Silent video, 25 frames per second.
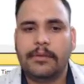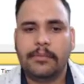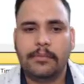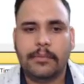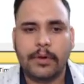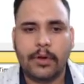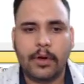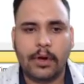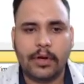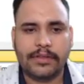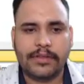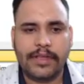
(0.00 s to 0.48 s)

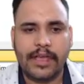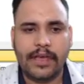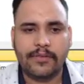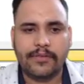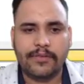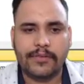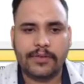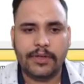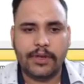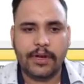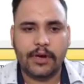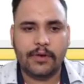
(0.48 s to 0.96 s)
because
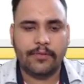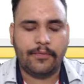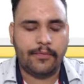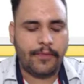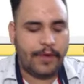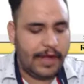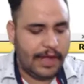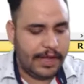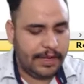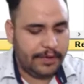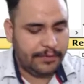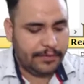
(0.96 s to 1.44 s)

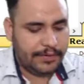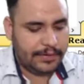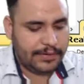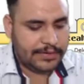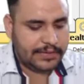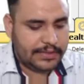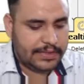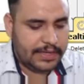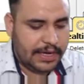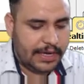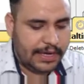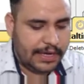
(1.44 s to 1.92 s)
F05
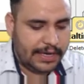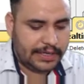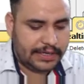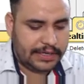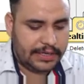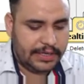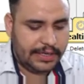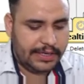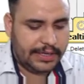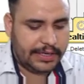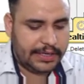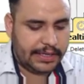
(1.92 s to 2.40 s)
is
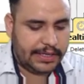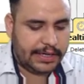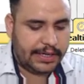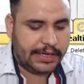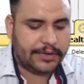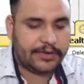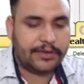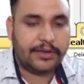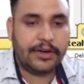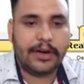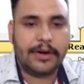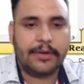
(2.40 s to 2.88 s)
directly
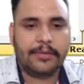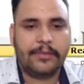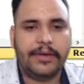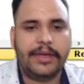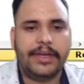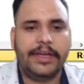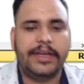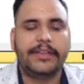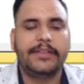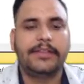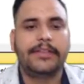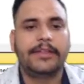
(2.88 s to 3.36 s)
connected
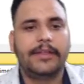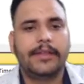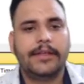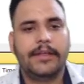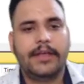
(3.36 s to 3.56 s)
with